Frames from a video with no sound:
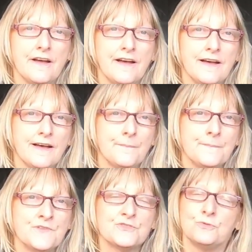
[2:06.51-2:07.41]

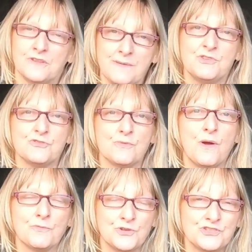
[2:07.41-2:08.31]
so let me show you
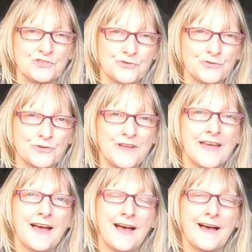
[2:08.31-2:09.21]
what I'm going to do,
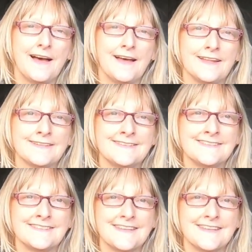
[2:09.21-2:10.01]
and